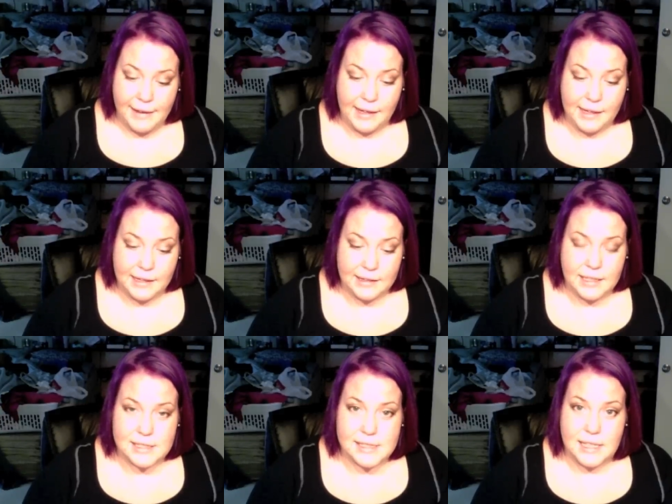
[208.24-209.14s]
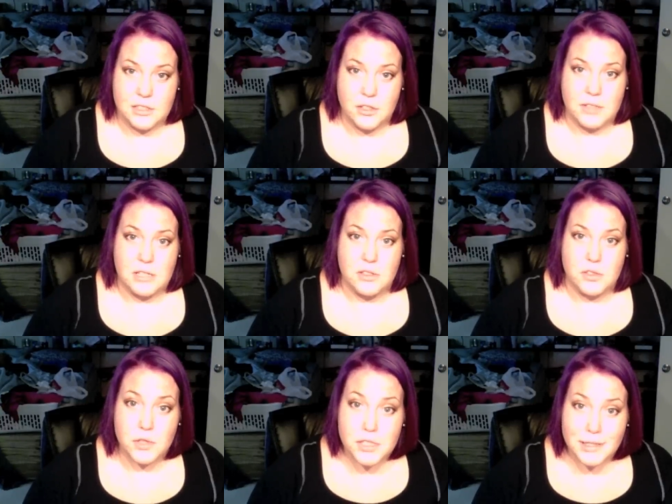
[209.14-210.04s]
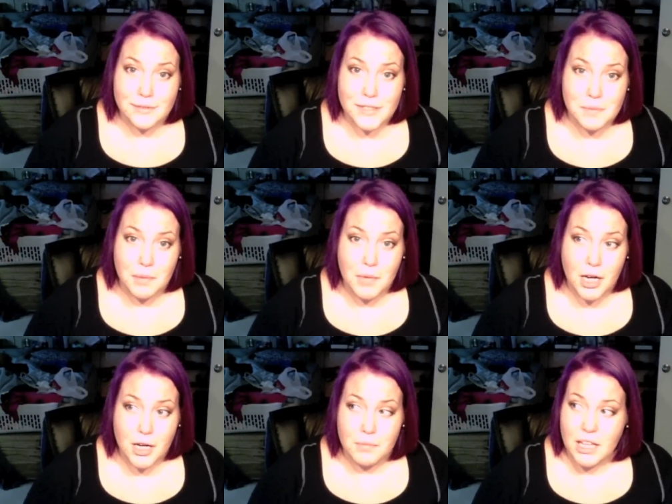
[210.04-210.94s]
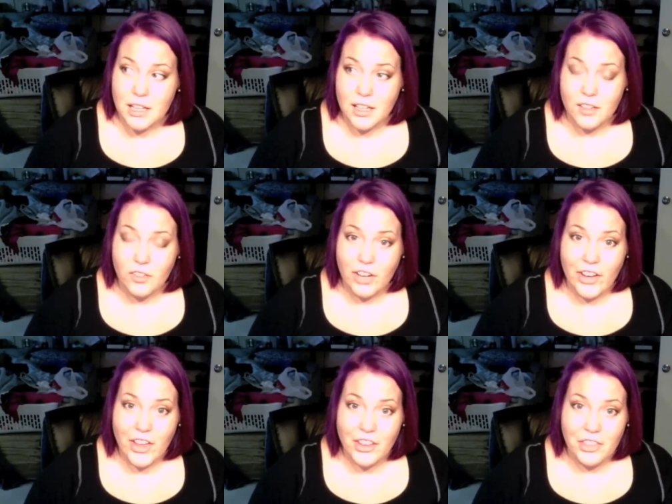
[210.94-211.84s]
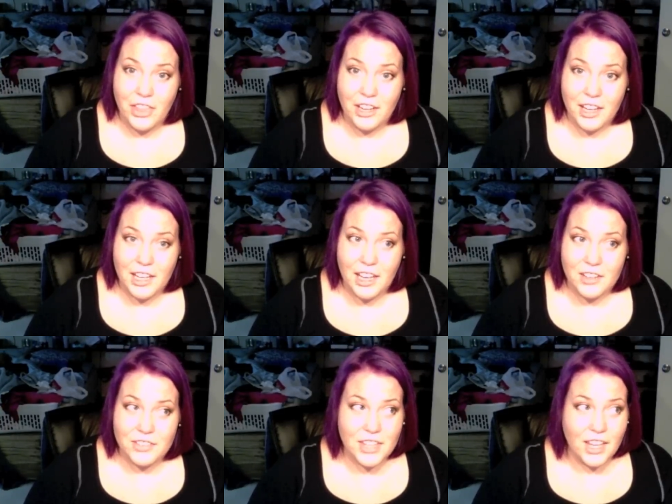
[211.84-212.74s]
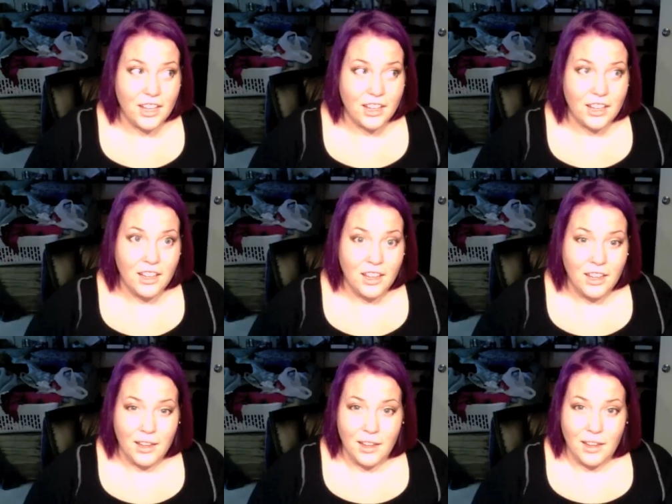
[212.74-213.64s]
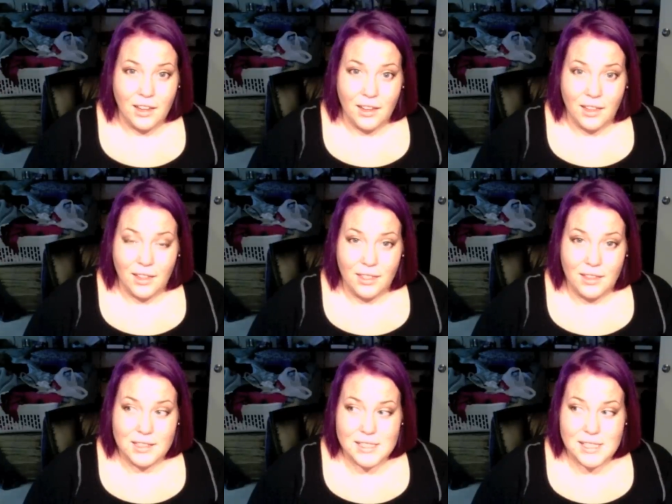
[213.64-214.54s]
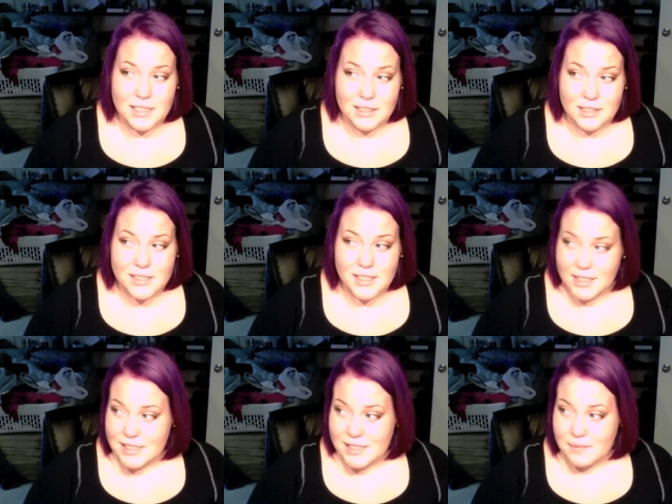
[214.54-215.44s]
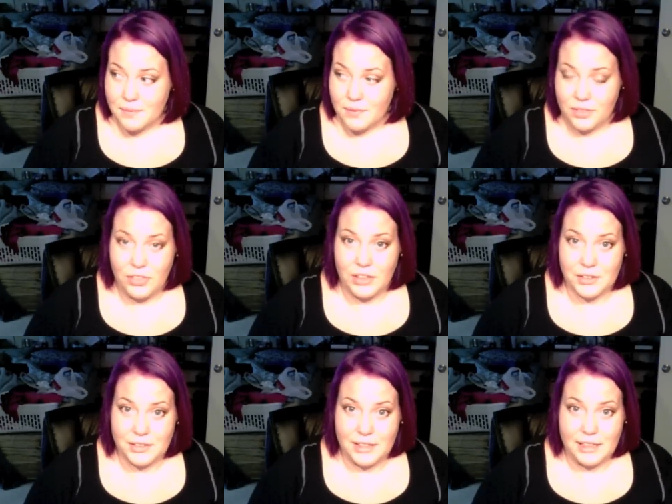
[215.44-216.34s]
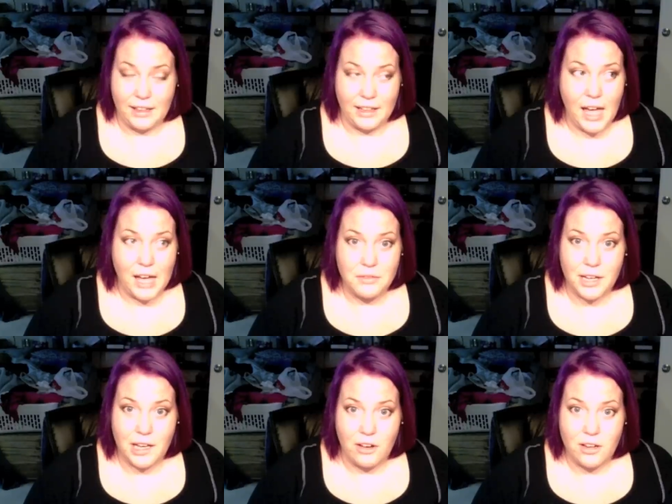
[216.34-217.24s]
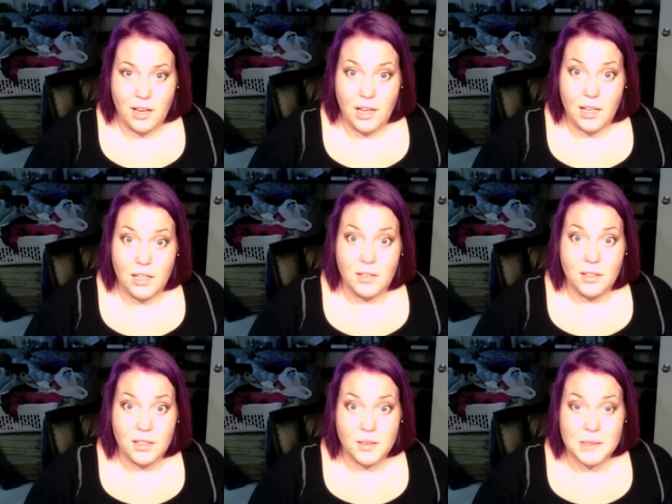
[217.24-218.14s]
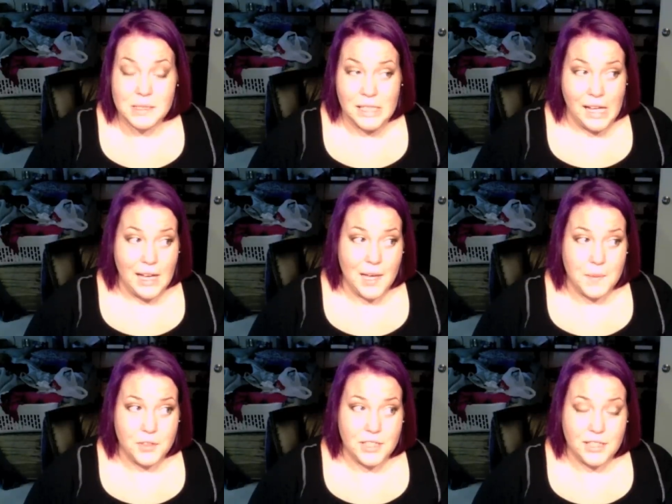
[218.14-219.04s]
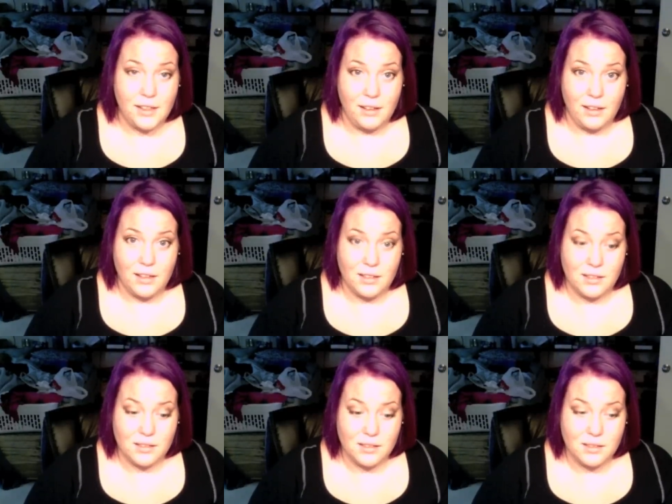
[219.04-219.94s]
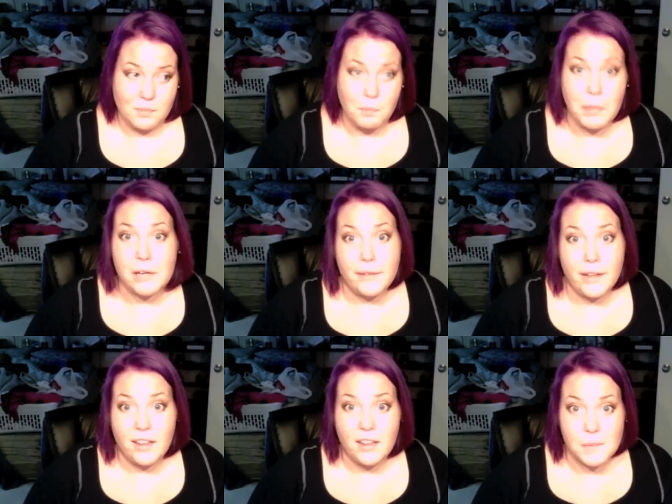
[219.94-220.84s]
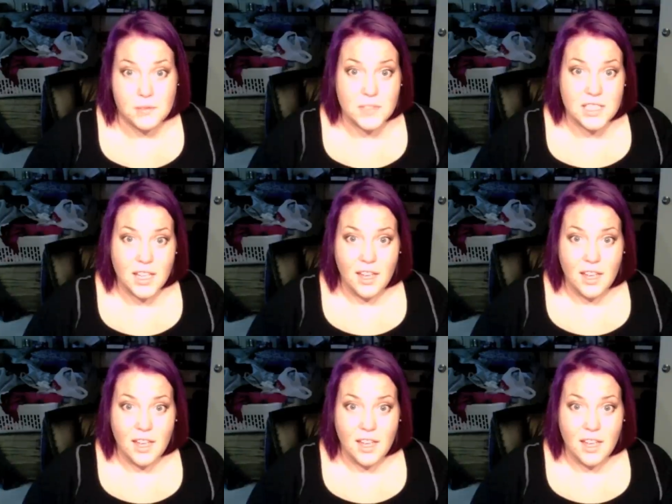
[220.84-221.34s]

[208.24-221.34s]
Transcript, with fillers: And the next day, I drove down to Georgia to visit my mom. And when I got there that night, I was like, this thing looks like it's literally like halfway out. And I moved it like barely moved it.